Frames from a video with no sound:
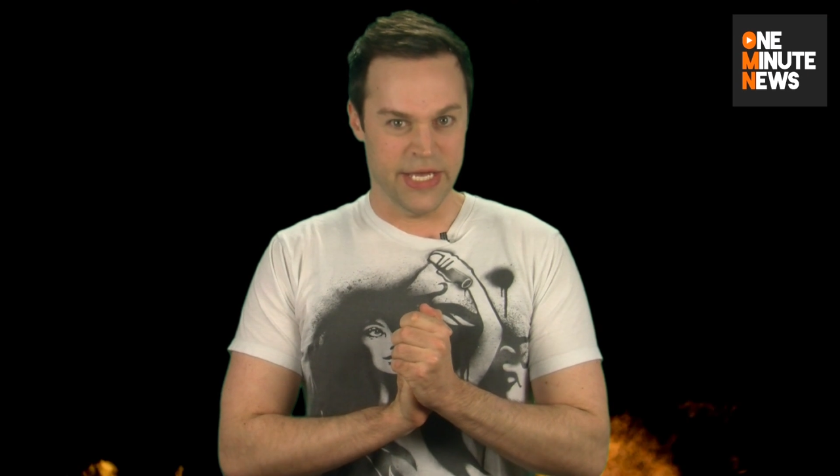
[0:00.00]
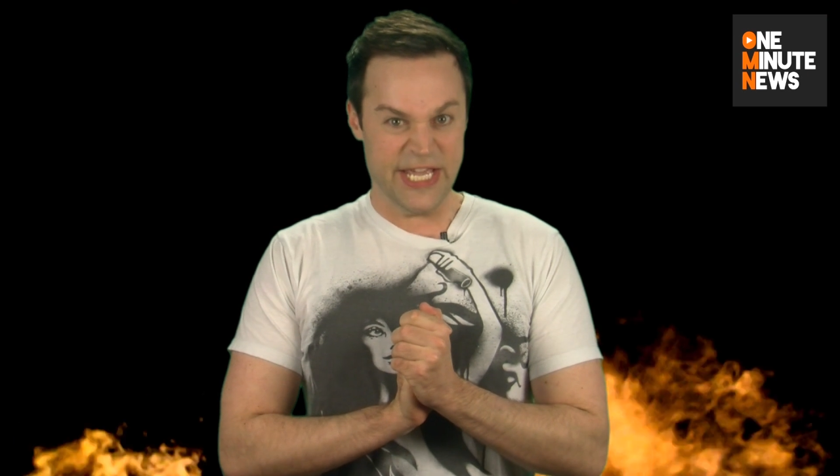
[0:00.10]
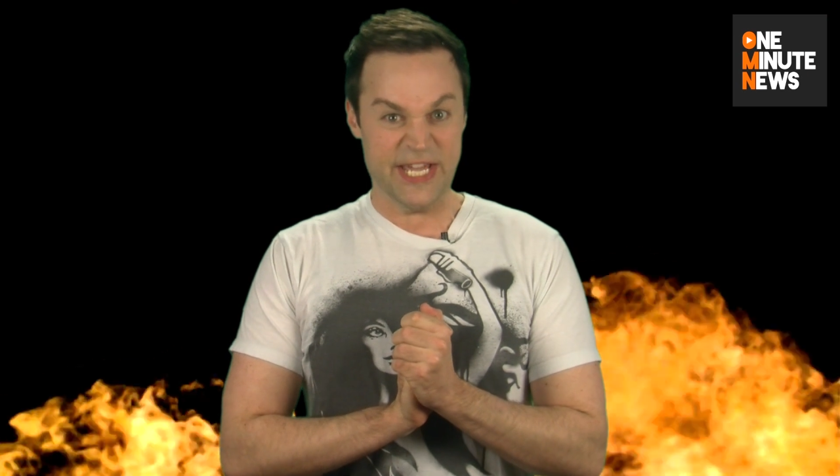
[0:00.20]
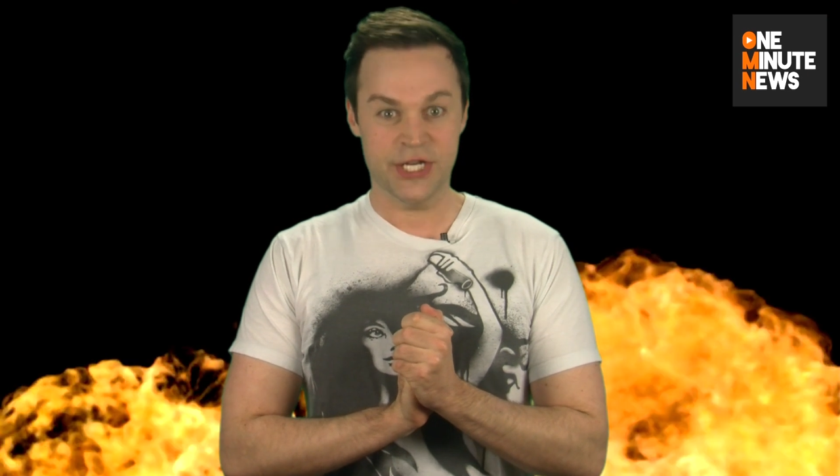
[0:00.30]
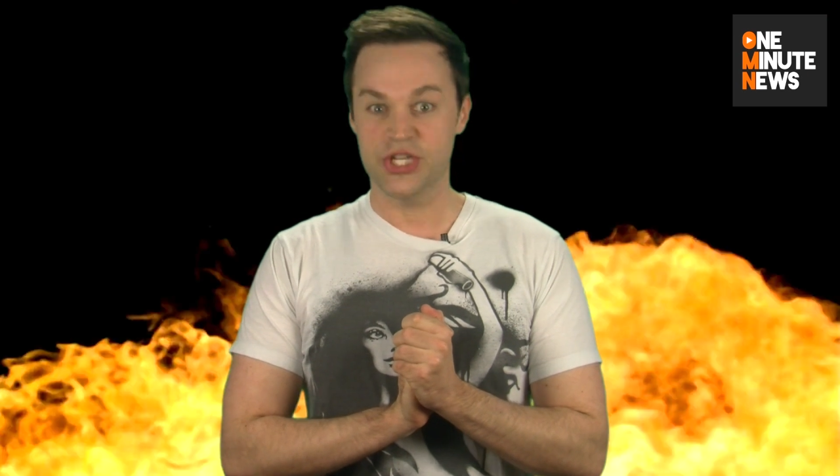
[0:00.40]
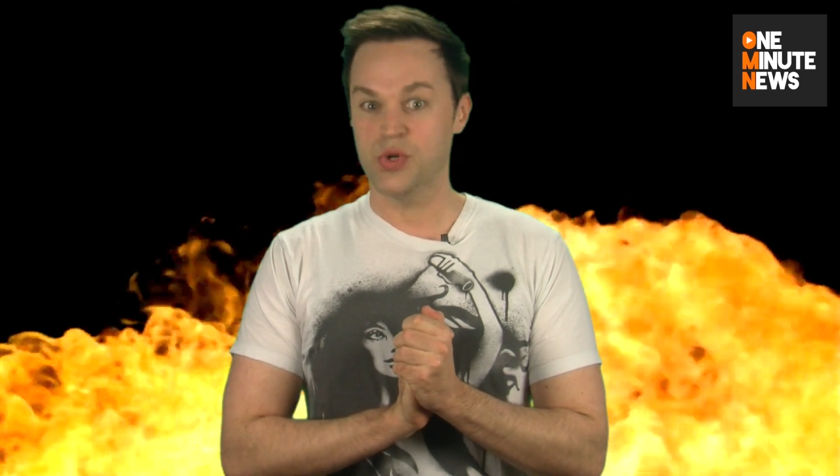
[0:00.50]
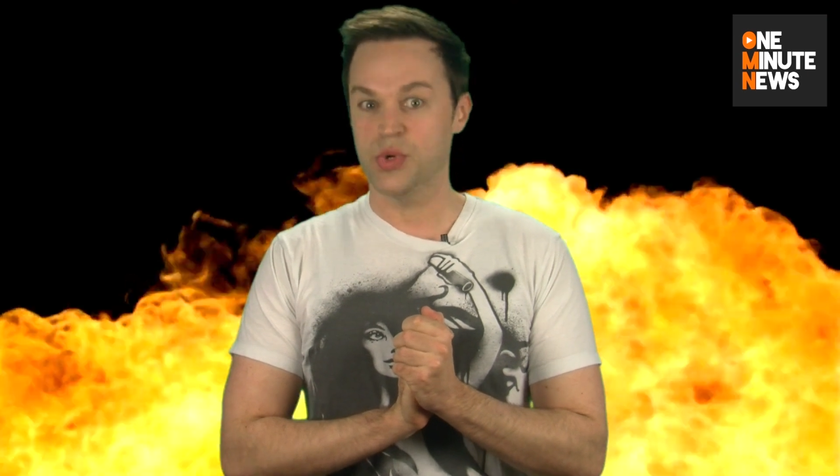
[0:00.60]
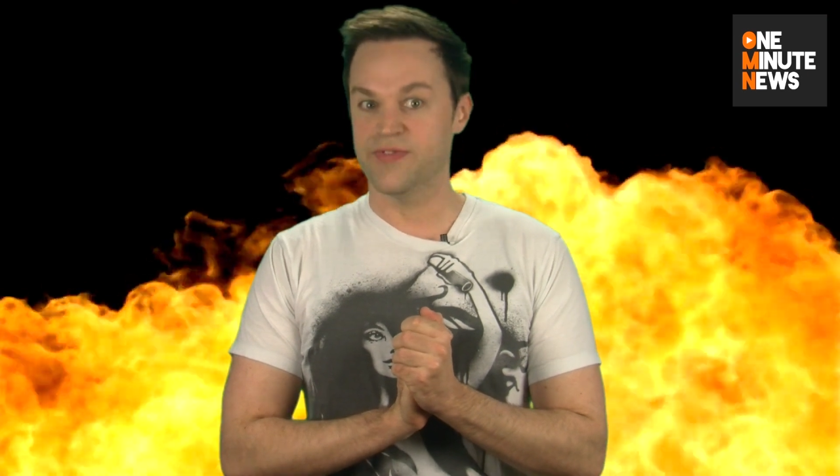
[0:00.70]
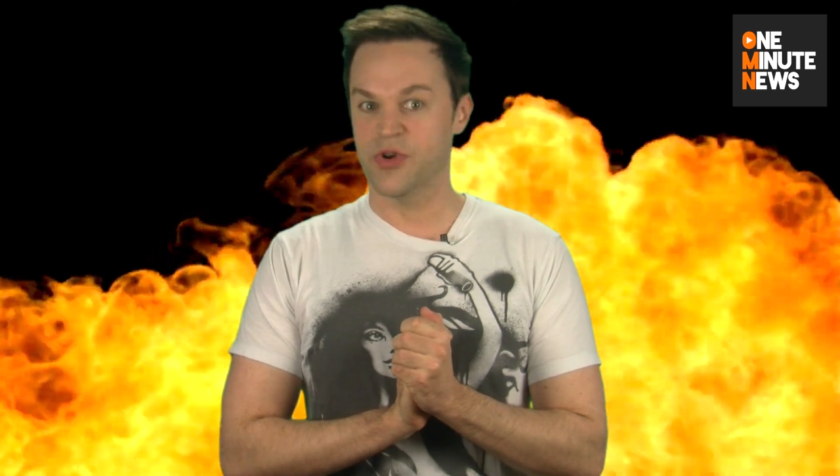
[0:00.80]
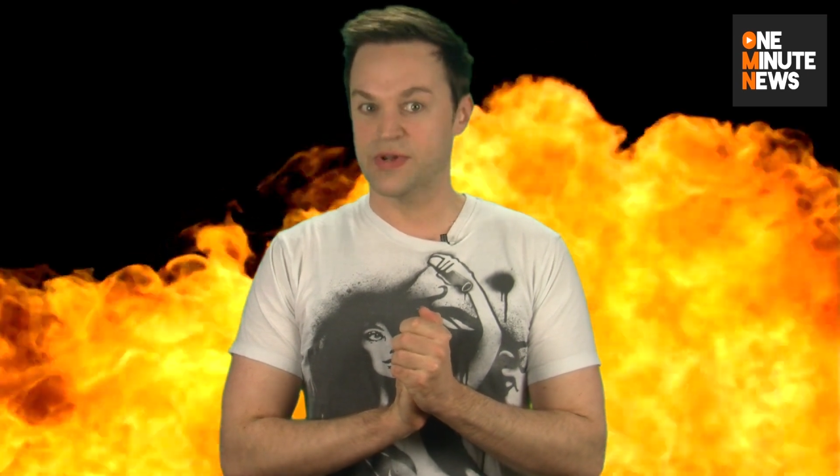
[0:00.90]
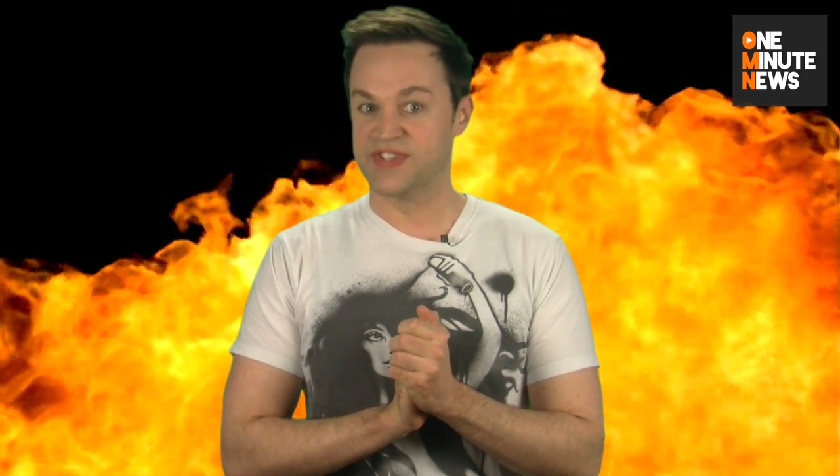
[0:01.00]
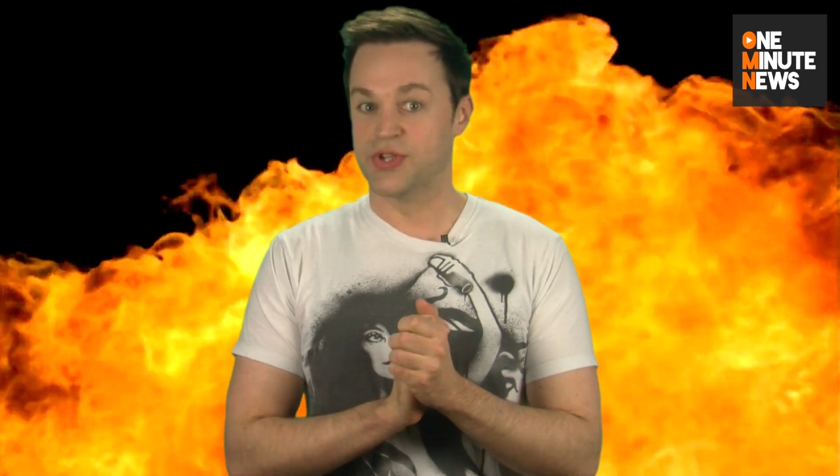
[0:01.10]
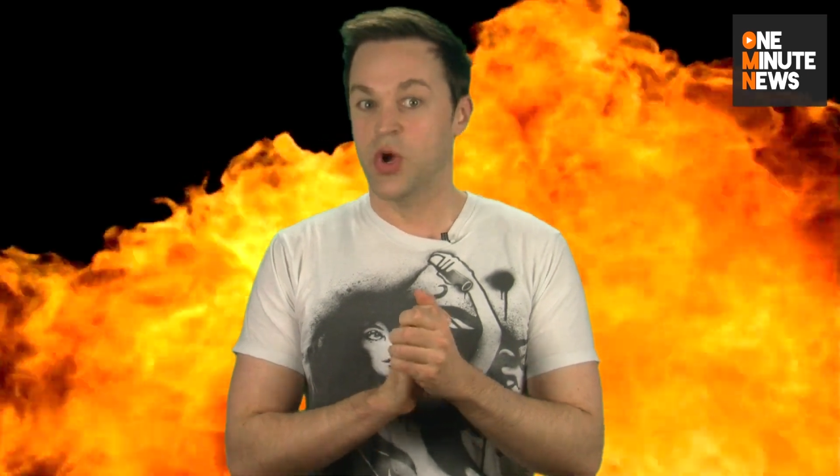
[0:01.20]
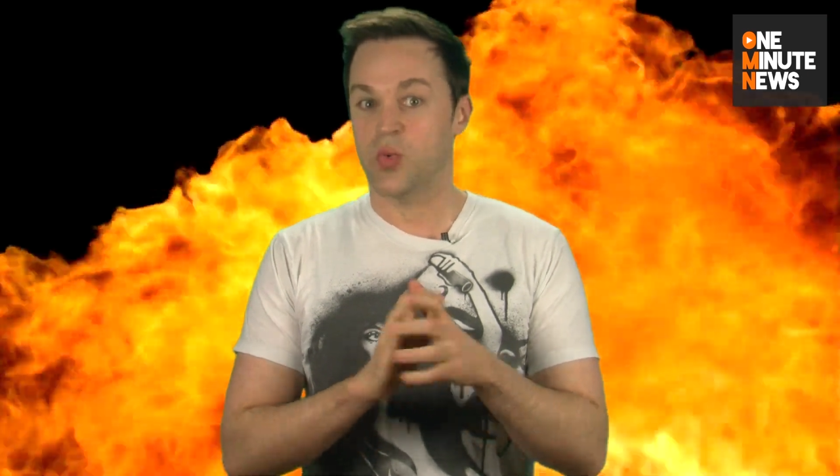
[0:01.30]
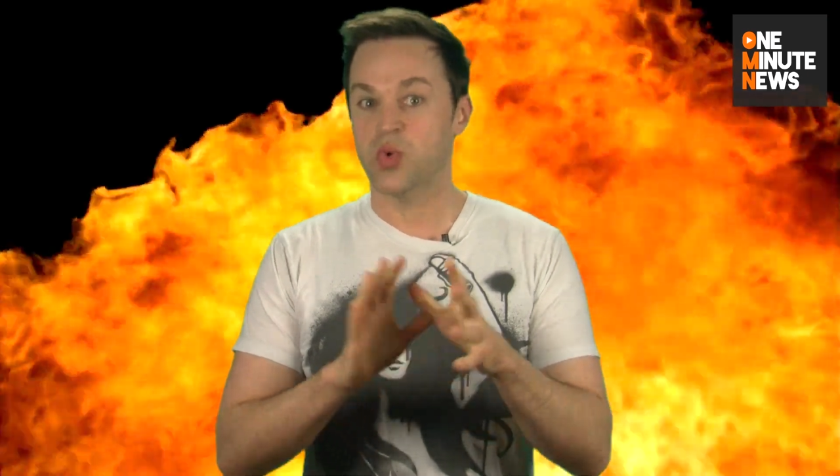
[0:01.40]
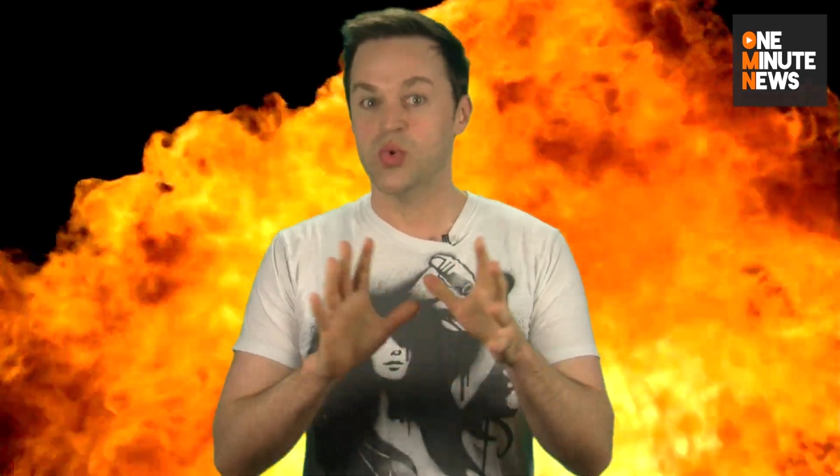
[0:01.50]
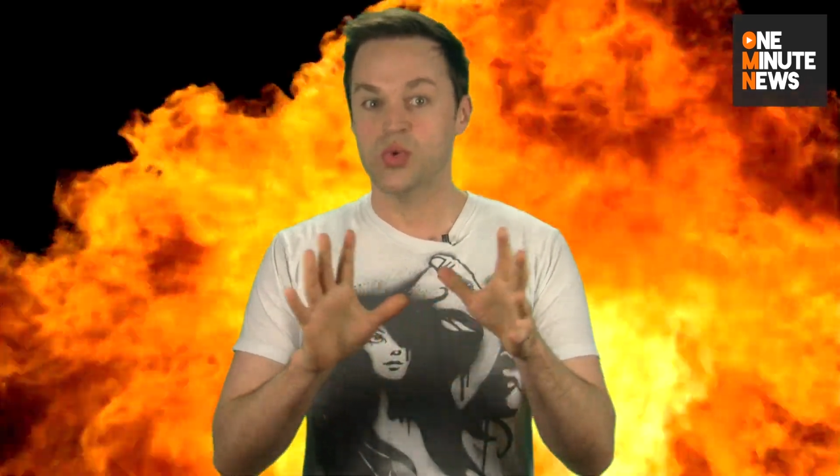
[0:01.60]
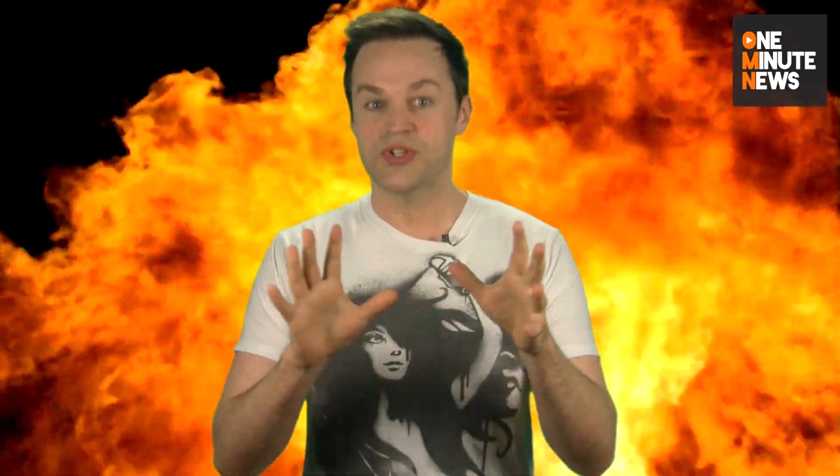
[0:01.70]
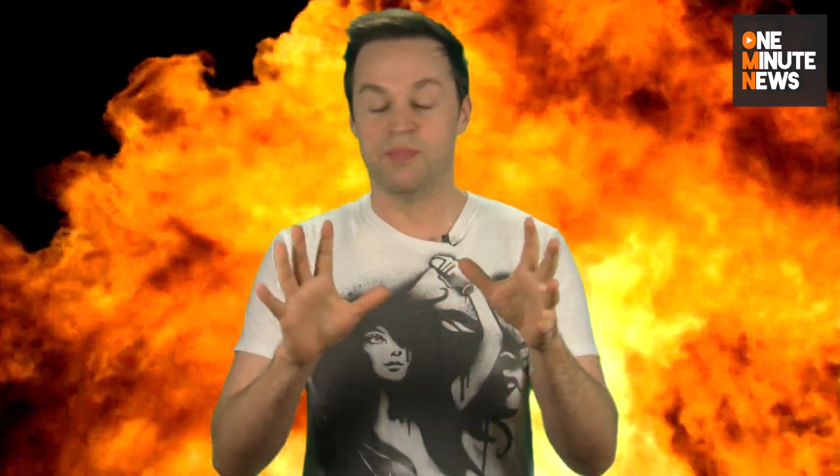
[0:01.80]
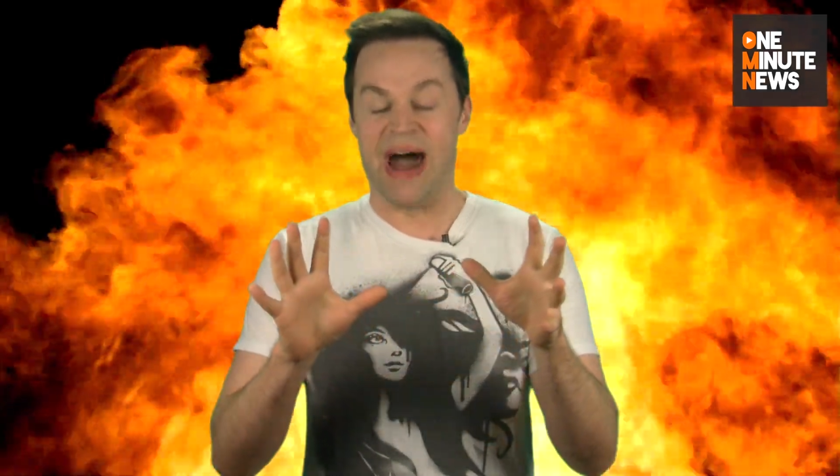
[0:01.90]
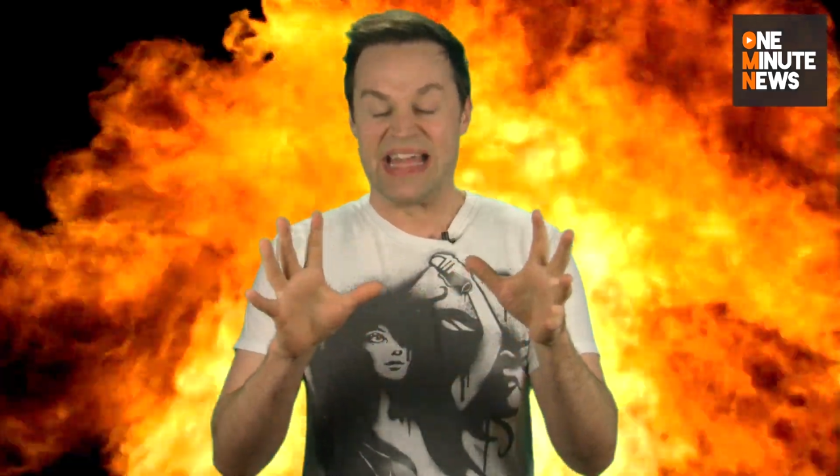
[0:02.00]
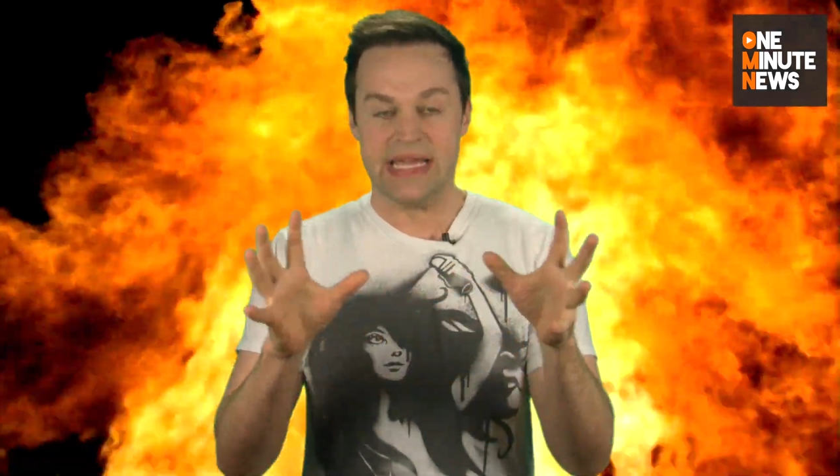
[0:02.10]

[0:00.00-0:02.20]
in a universe ruled by